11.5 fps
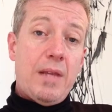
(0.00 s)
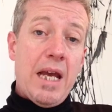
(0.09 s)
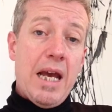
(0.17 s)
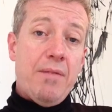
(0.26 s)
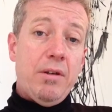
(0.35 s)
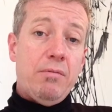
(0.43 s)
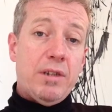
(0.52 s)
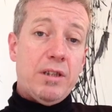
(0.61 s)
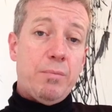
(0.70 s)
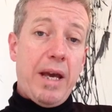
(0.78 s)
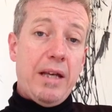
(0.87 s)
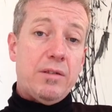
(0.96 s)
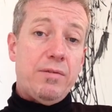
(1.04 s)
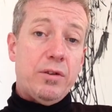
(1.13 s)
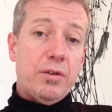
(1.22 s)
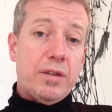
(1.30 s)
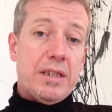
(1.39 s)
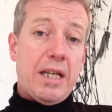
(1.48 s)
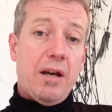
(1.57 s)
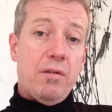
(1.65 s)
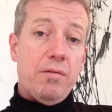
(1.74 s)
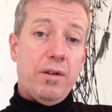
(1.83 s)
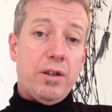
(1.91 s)
having respect for
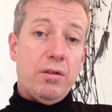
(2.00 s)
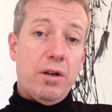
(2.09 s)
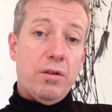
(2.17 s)
yourself and your